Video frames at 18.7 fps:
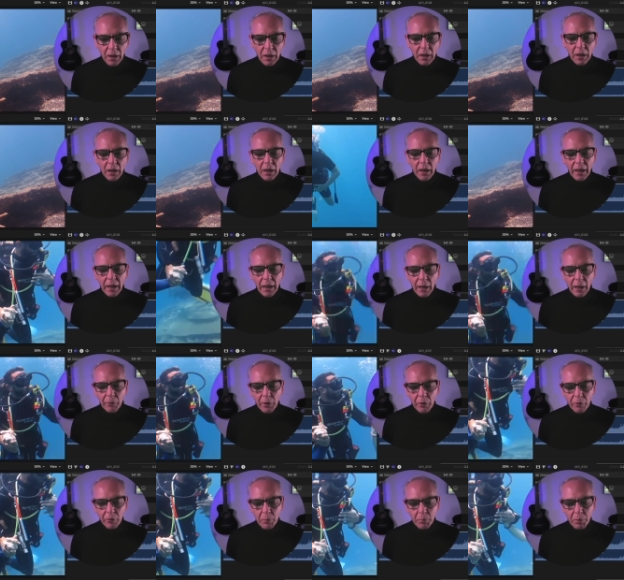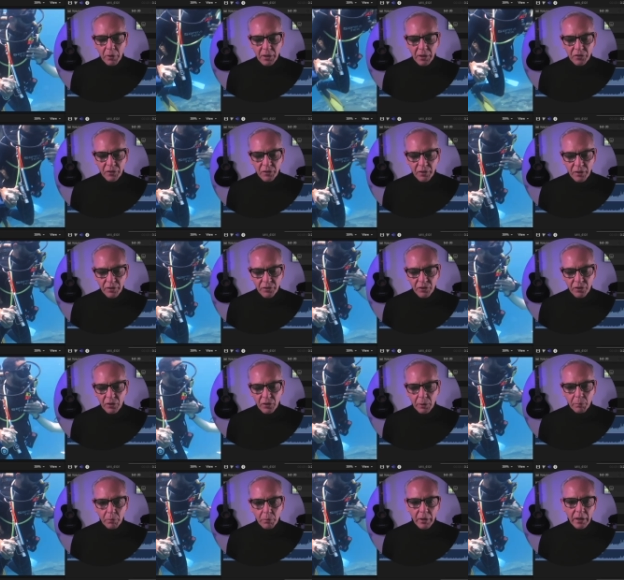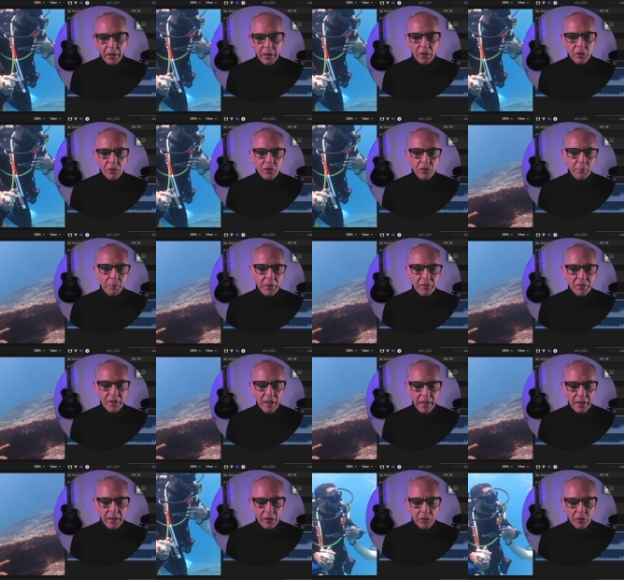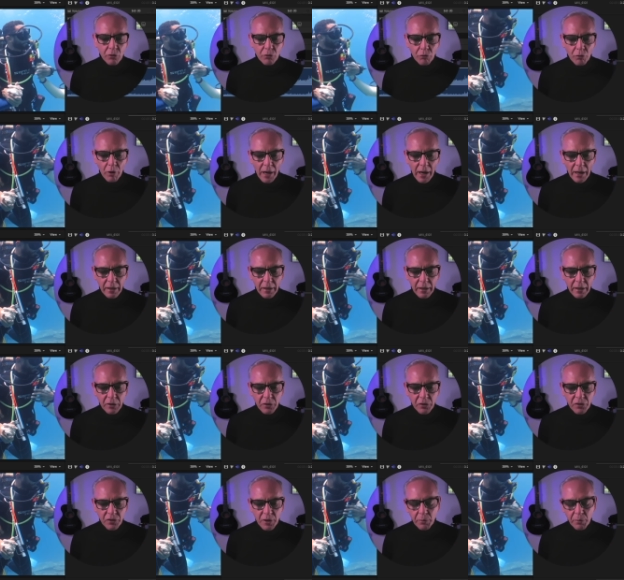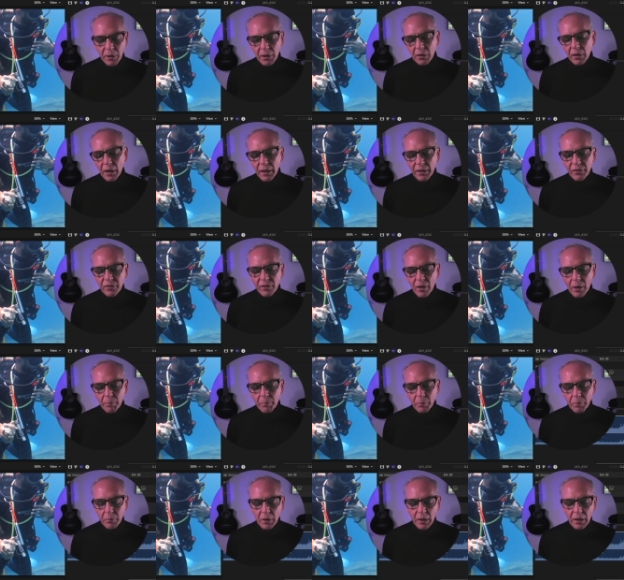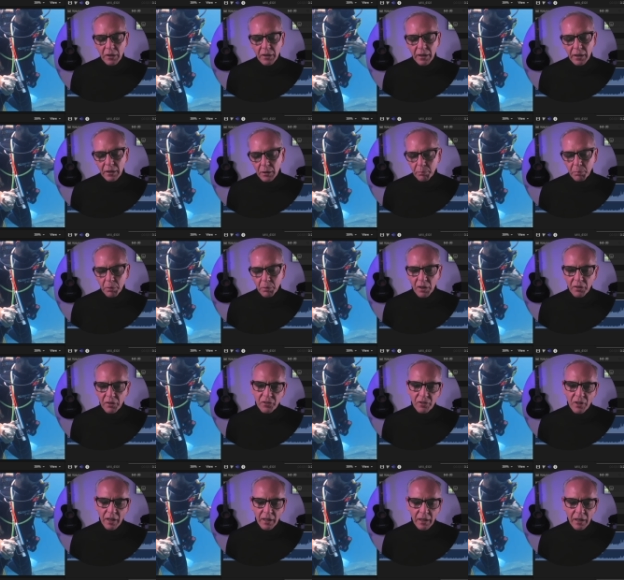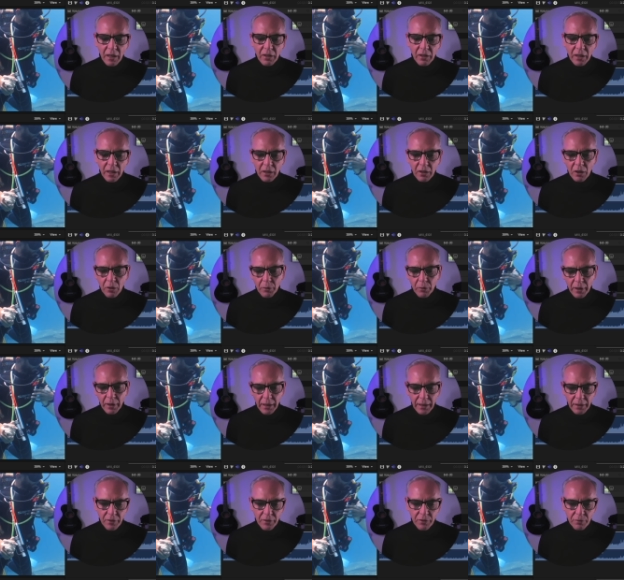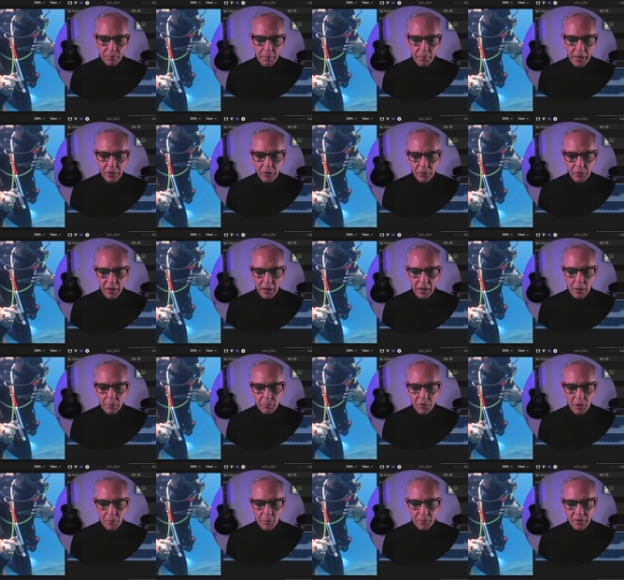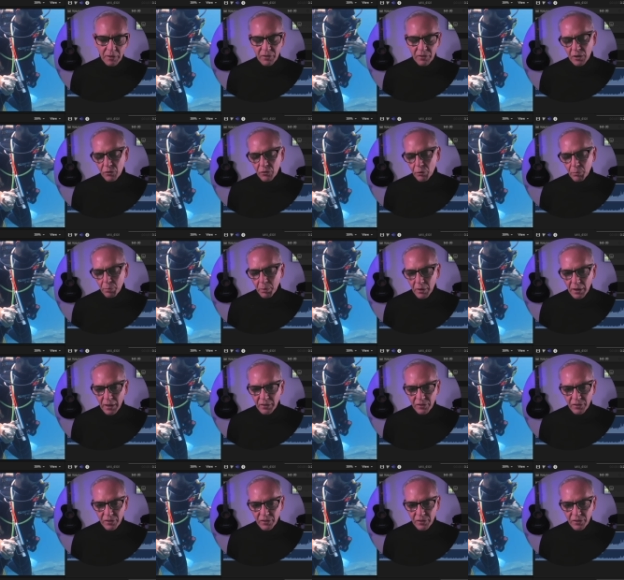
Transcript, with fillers: And I want to replace this clip right here. So I'm going to take it and drag it. And you see when it lights up, you get the plus sign and I let it go and I get this menu that comes up and it says replace.